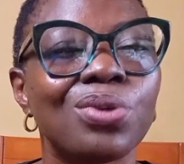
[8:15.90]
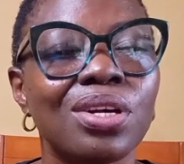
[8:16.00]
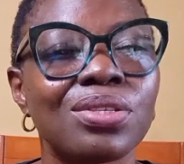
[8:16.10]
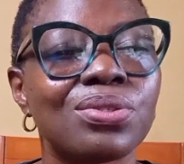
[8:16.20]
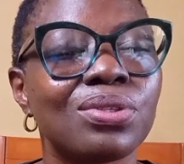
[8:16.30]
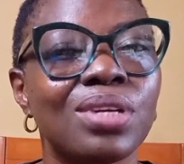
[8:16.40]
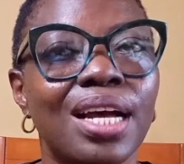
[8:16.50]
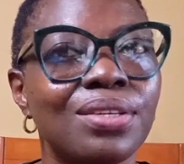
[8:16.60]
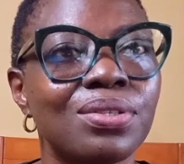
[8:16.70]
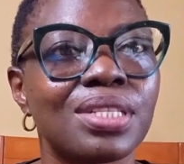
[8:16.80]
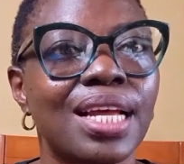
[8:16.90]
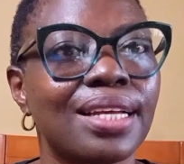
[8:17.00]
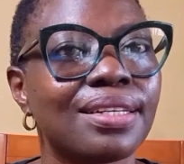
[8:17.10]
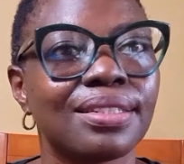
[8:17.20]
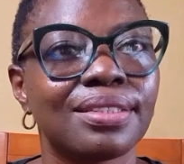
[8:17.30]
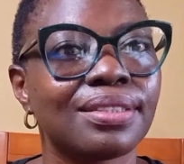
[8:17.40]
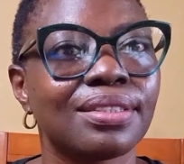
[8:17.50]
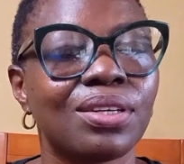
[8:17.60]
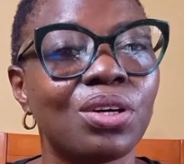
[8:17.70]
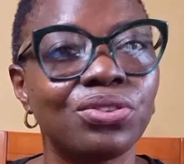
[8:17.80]
just you can use like
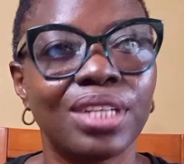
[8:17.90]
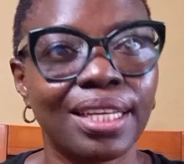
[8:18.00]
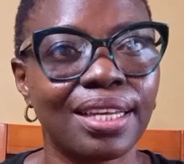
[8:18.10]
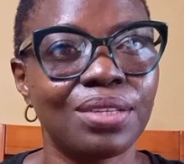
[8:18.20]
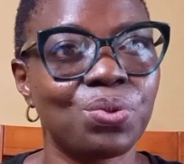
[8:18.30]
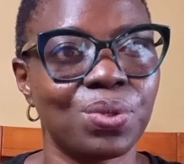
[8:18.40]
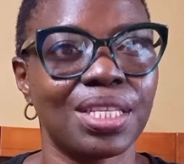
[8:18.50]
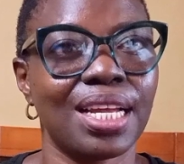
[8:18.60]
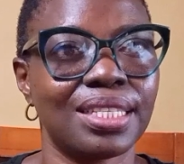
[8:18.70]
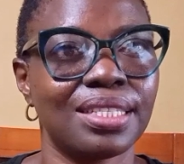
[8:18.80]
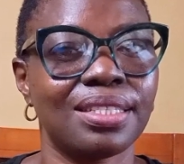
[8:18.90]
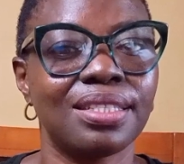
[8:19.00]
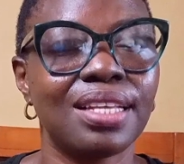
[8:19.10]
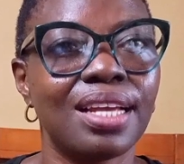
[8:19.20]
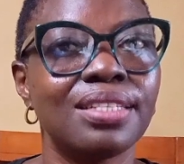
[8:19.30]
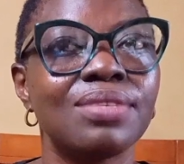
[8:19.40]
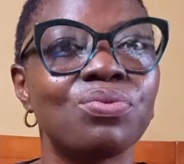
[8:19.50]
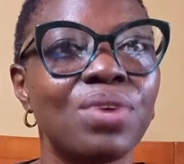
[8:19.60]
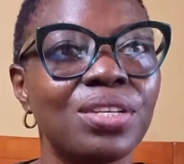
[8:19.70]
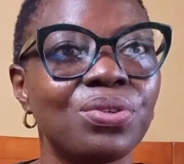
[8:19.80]
100K to start. Then
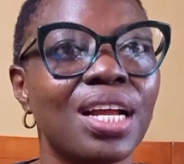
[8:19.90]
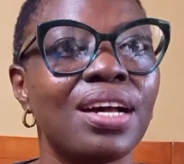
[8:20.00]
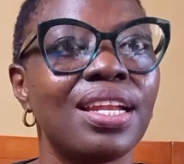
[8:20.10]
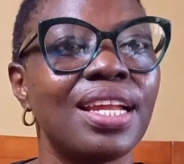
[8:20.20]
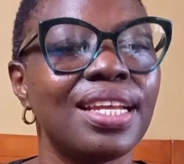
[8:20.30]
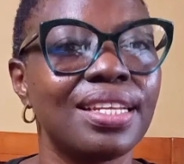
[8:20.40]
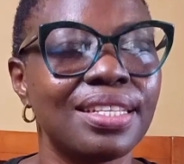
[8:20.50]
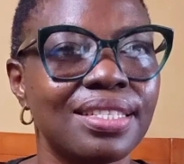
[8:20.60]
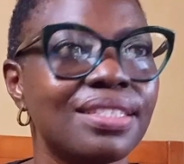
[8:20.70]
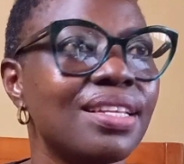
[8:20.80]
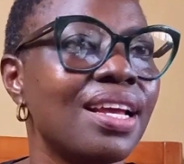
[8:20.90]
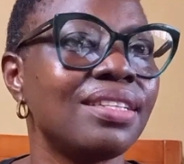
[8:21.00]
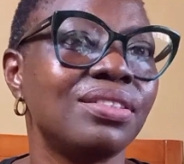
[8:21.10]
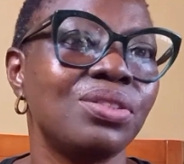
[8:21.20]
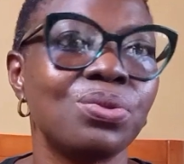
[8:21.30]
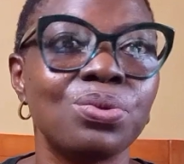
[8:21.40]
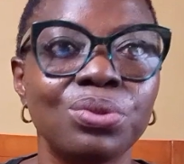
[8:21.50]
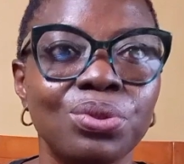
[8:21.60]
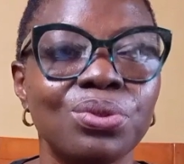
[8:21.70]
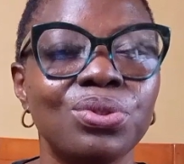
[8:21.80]
when you now learn it, then
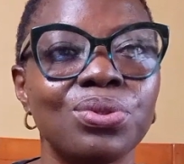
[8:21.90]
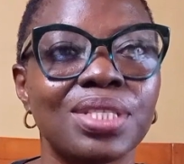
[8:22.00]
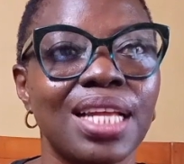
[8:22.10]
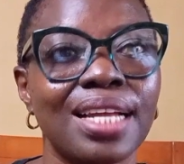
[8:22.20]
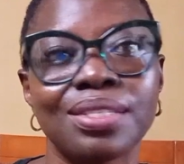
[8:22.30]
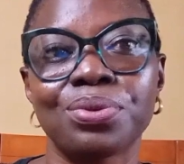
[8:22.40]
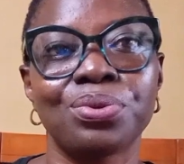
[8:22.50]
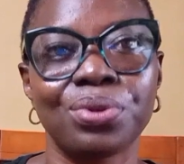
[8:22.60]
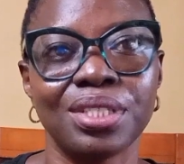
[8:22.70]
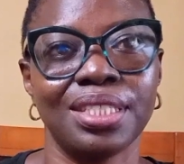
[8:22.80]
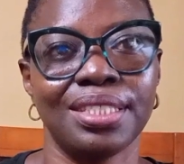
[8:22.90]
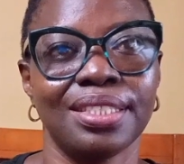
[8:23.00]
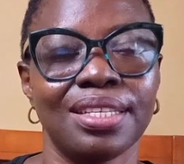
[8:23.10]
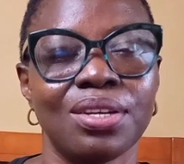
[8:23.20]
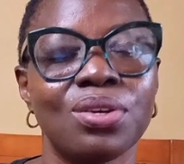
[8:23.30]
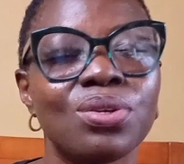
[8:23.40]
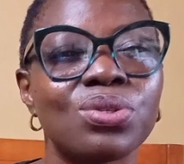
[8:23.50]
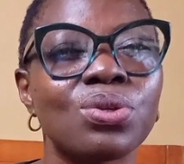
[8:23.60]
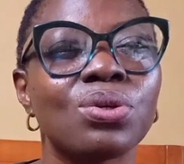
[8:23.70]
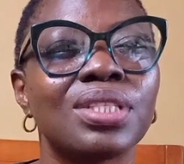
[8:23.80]
you start growing.
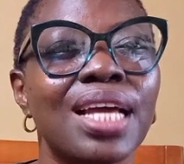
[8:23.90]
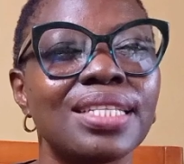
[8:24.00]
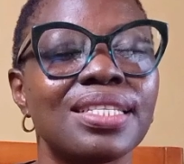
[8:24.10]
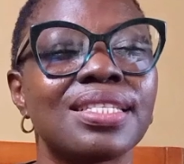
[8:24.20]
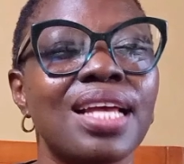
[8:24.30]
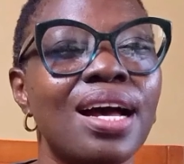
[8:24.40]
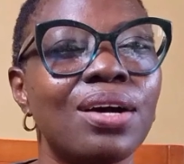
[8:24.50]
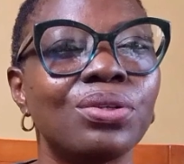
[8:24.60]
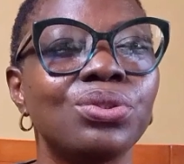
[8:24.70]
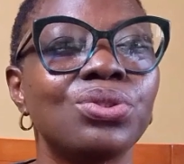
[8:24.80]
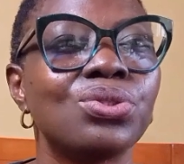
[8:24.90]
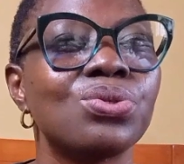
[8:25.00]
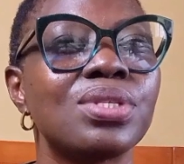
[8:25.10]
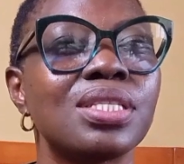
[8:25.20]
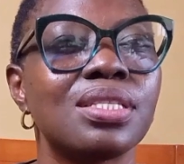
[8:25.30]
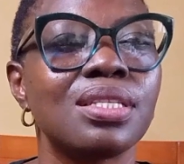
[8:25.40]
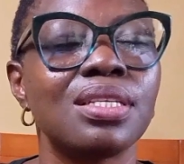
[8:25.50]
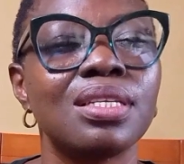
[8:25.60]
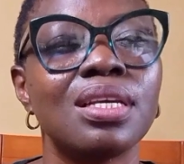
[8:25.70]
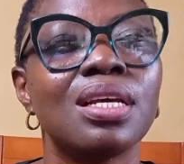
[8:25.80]
So that is how you should
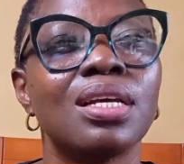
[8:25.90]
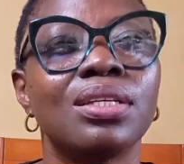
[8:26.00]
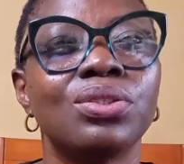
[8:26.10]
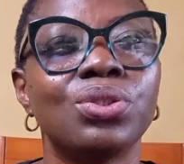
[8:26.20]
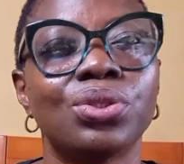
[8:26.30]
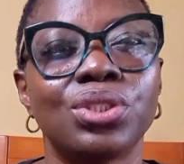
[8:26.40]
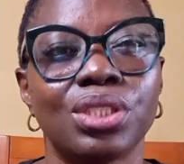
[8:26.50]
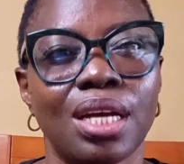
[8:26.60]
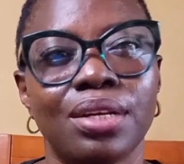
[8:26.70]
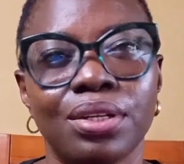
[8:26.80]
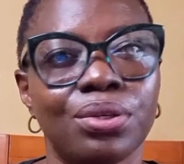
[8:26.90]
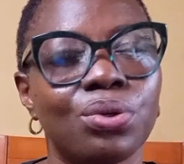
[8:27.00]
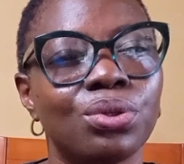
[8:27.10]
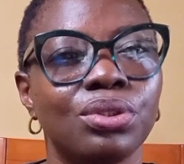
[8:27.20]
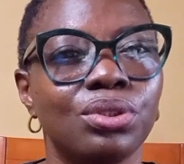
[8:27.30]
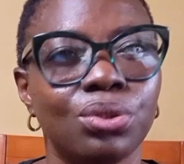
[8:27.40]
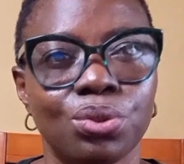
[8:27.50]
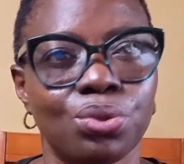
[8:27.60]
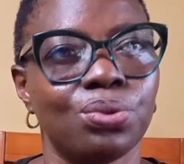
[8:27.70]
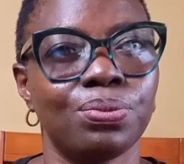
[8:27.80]
see your channel on
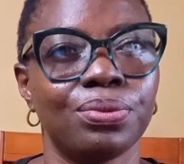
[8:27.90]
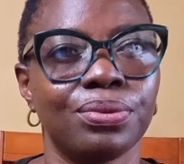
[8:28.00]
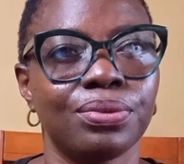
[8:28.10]
YouTube